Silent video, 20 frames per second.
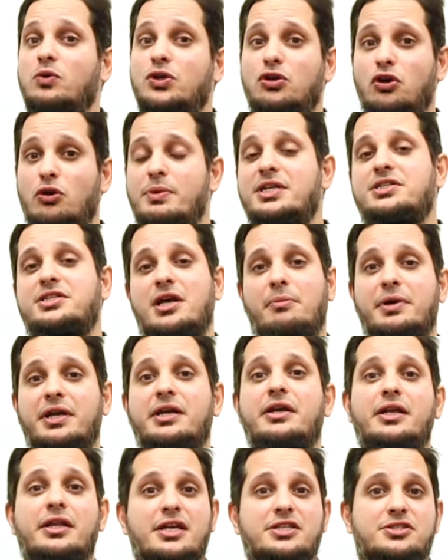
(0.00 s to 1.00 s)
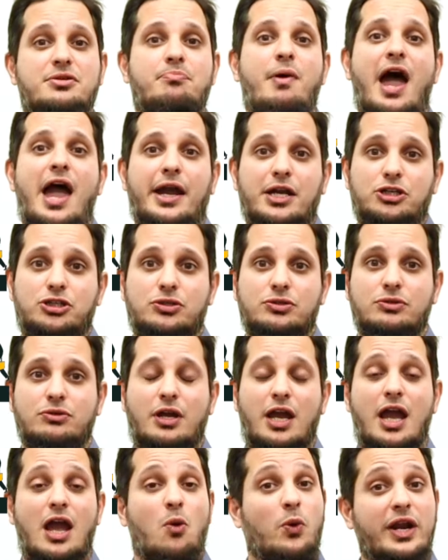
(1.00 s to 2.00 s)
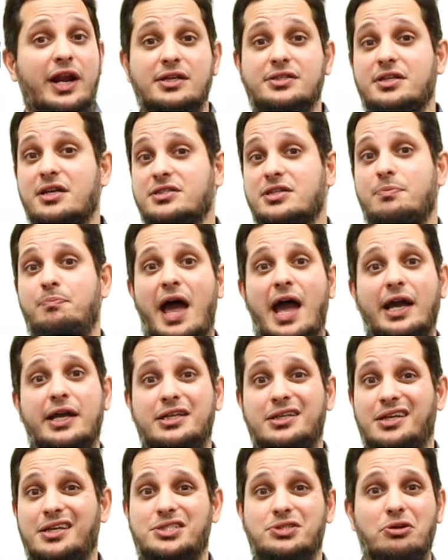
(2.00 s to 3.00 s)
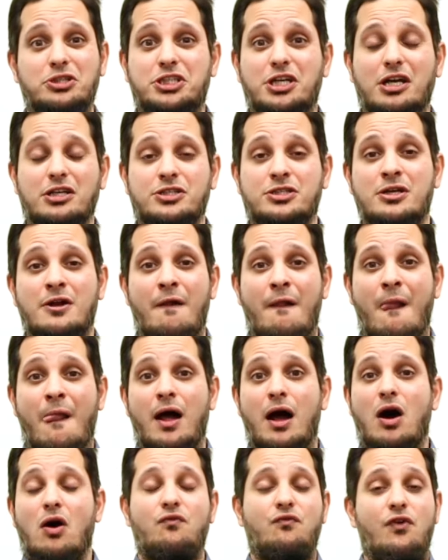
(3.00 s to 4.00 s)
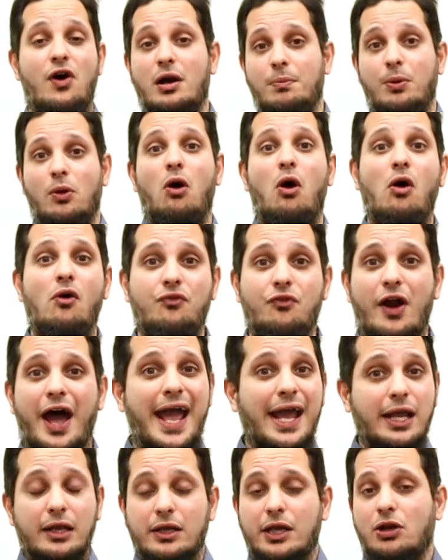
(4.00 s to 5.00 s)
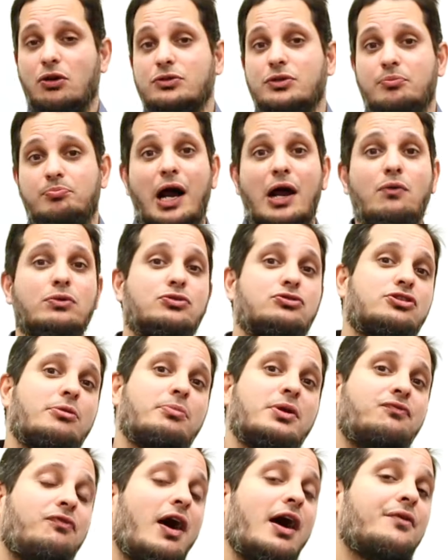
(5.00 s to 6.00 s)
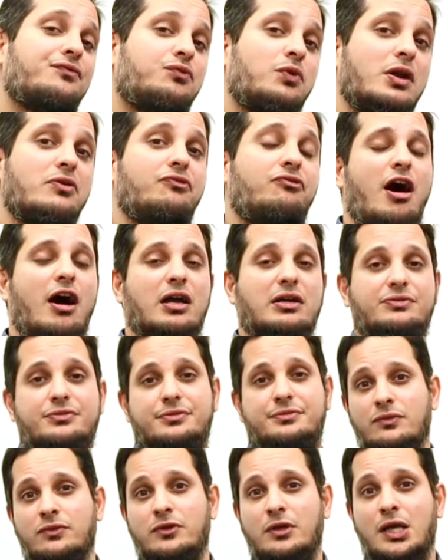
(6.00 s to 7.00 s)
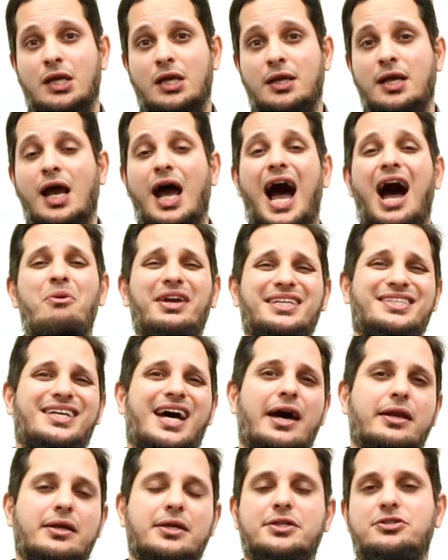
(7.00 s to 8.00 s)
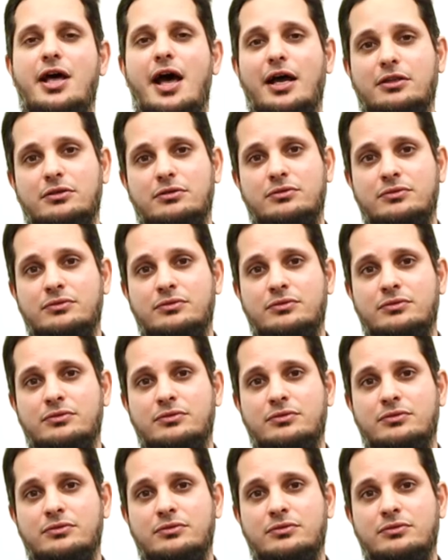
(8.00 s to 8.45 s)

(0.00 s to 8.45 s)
you're going to be submitting it as a package, okay? And when I say as a package, it's not just a verbal offer. Hey, the buyer will submit $525. How exciting is that?